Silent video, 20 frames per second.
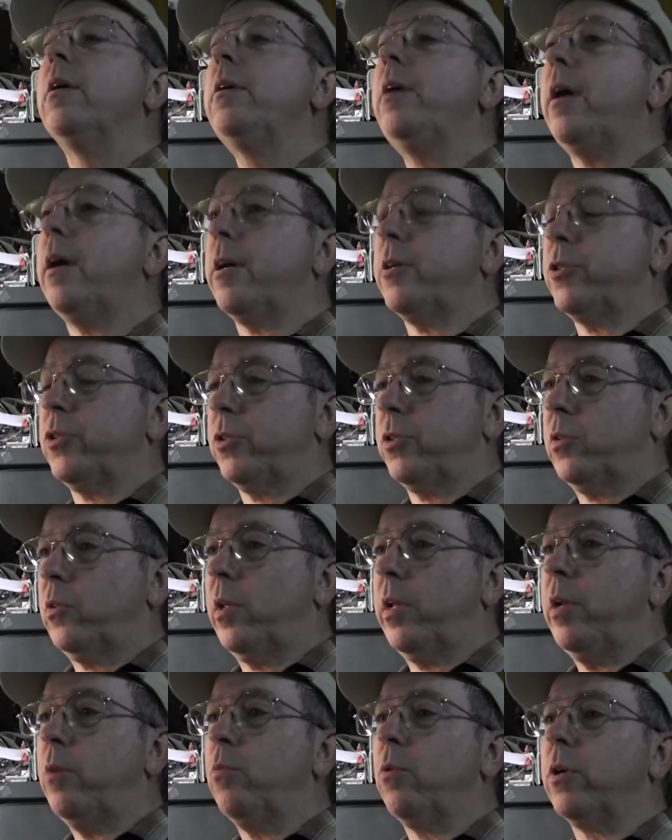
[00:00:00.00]
Yes,
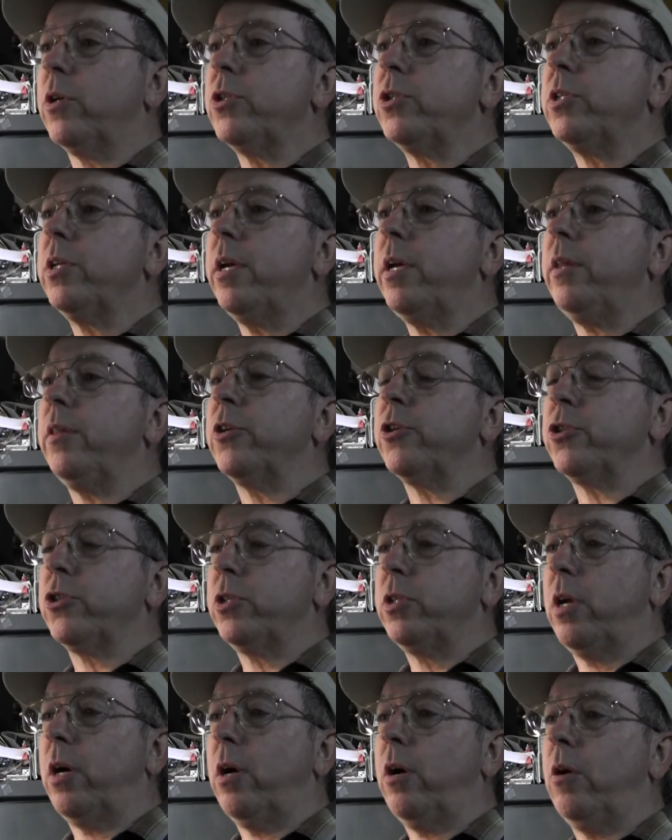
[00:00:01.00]
they didn't want to see the
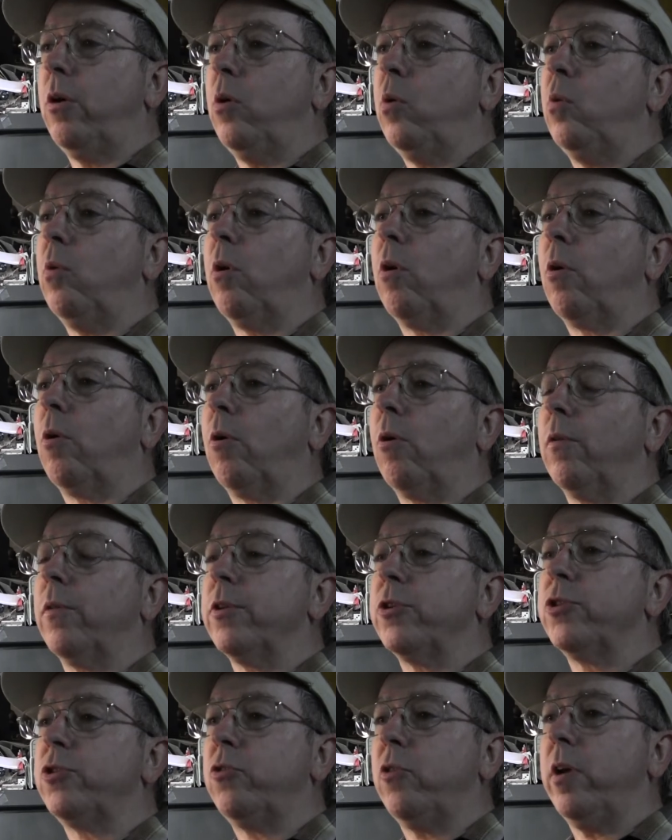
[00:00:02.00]
snow or
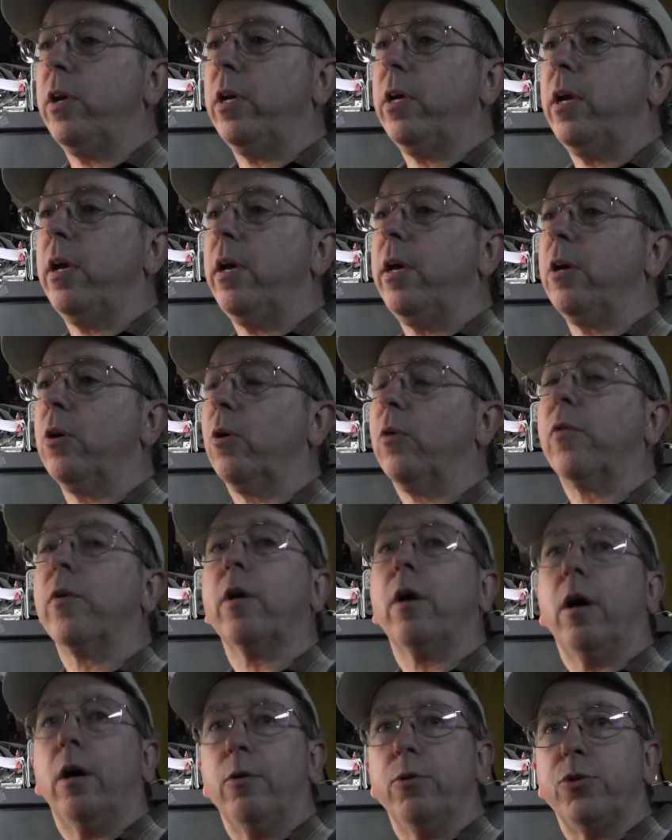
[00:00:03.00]
the streaking or
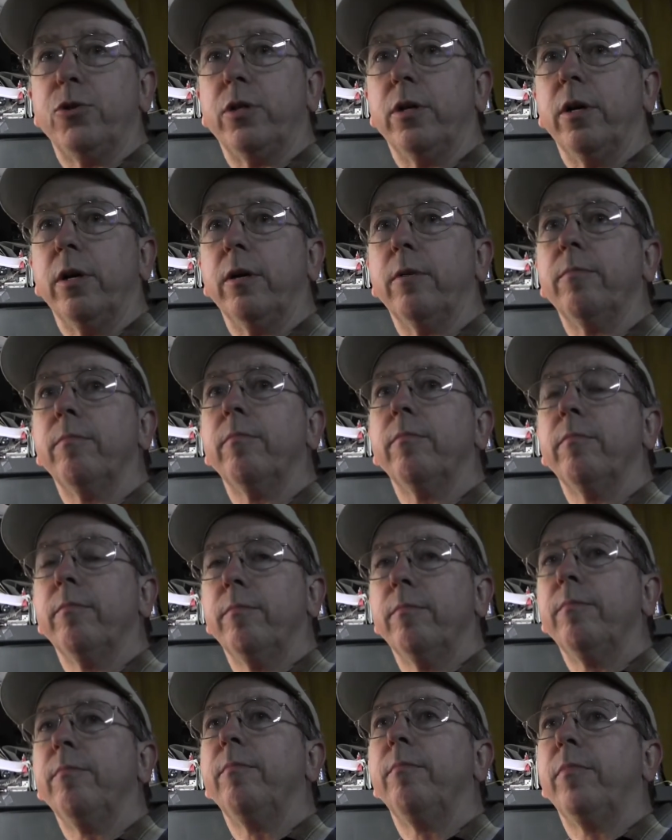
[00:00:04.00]
the ghosting.
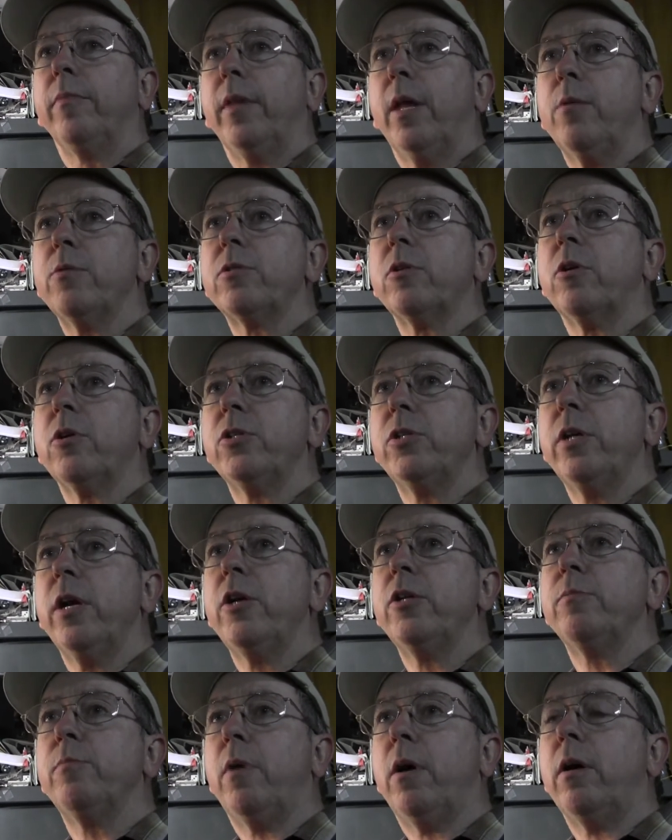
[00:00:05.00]
That was
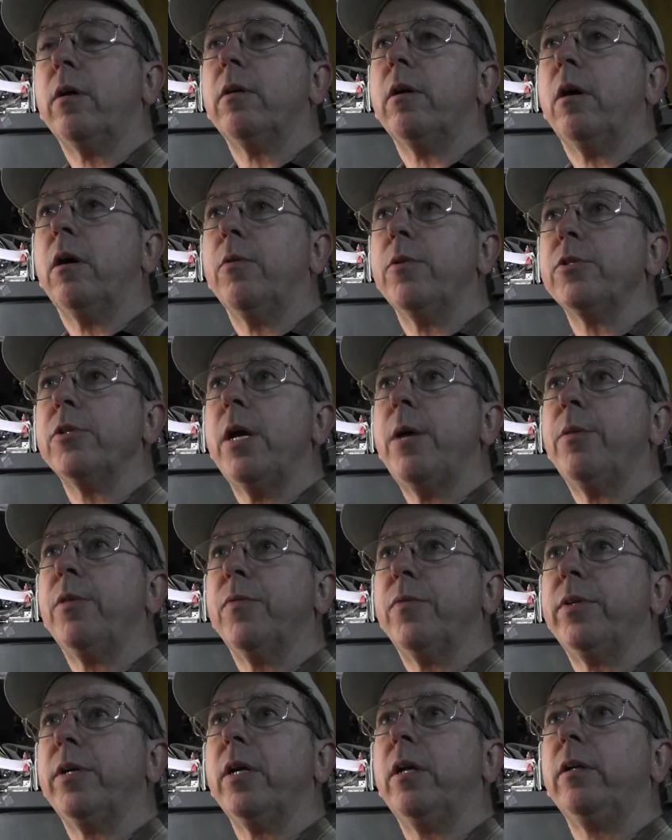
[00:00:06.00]
RCA's motto: is keep
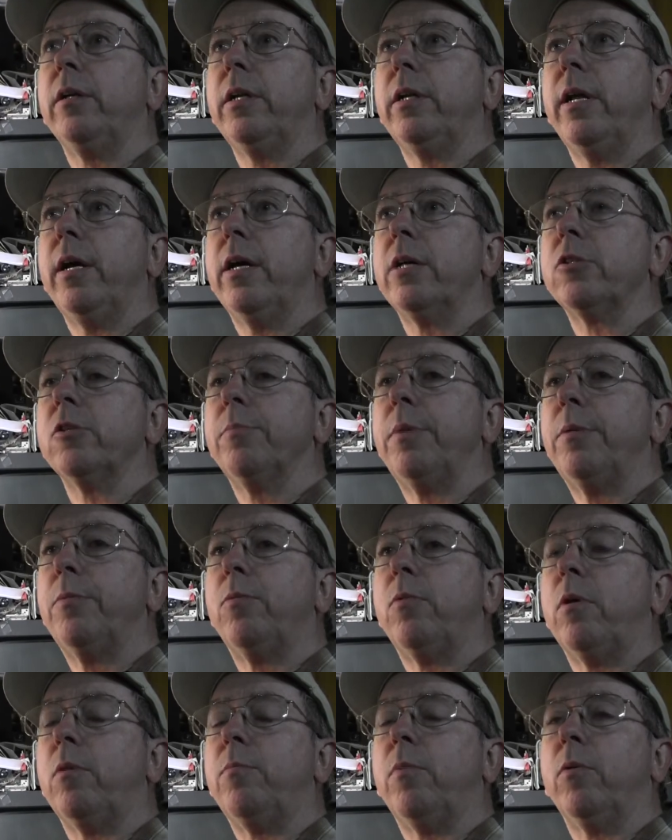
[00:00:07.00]
the fidelity down so
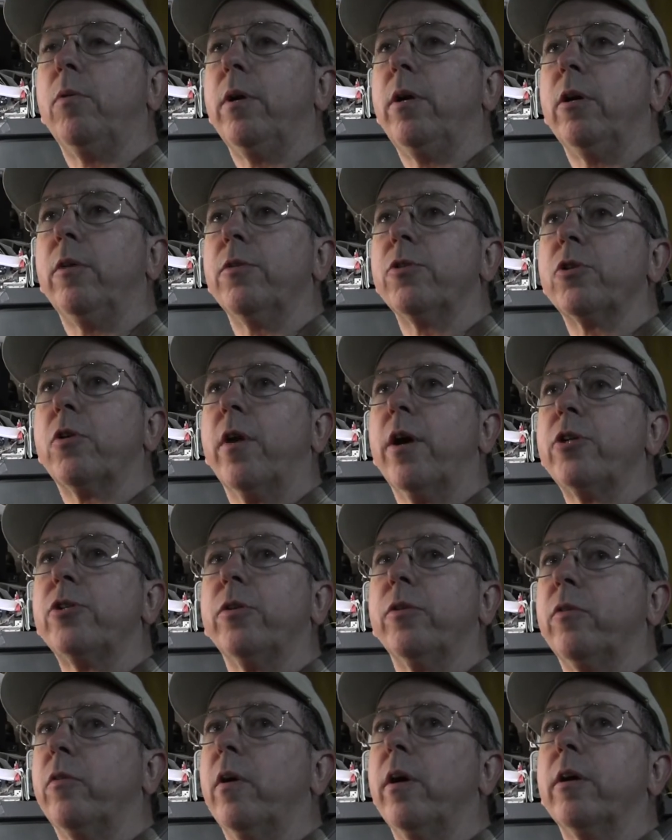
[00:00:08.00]
people won't hear the
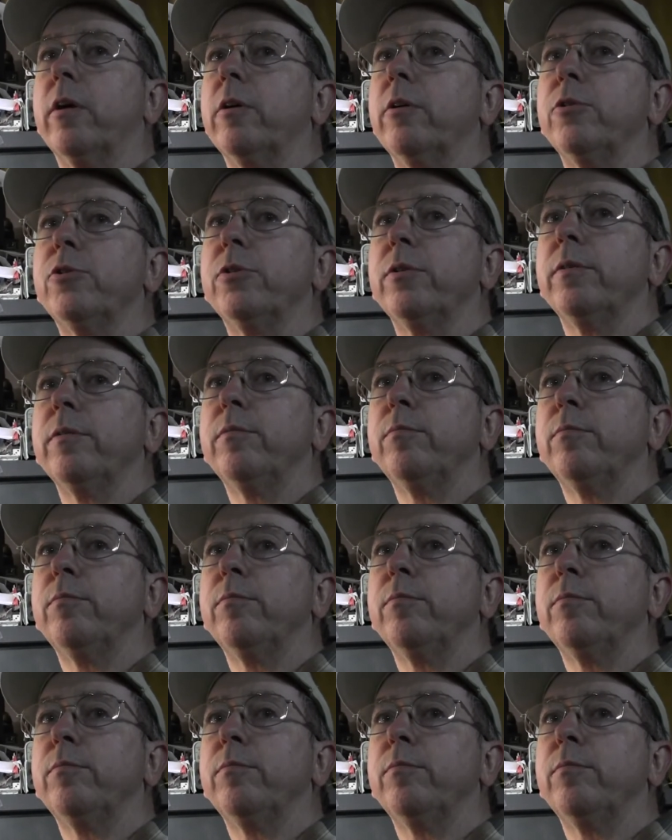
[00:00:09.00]
scratch on the records.